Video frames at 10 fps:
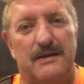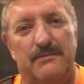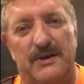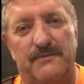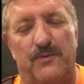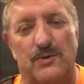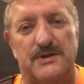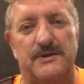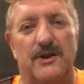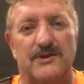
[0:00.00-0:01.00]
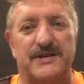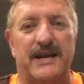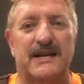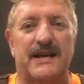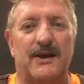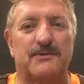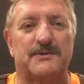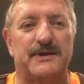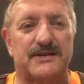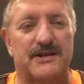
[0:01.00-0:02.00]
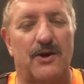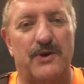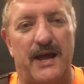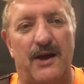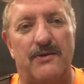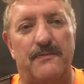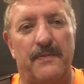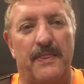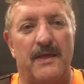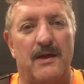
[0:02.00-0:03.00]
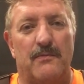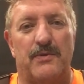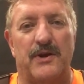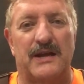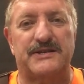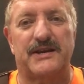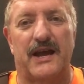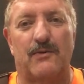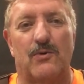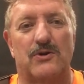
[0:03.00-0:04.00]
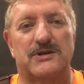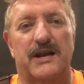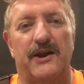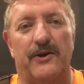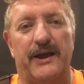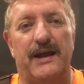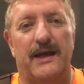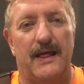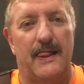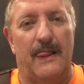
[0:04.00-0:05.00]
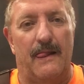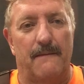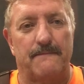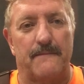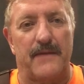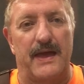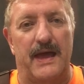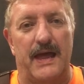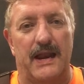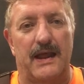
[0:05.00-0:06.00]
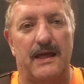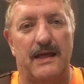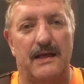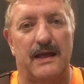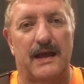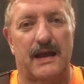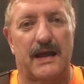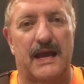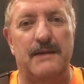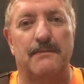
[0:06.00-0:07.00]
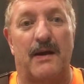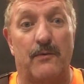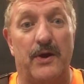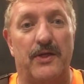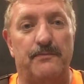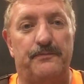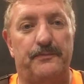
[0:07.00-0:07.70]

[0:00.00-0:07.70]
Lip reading: But it forces, singing helps me to slow down, pronunciate words clearly, and keep my rhythm.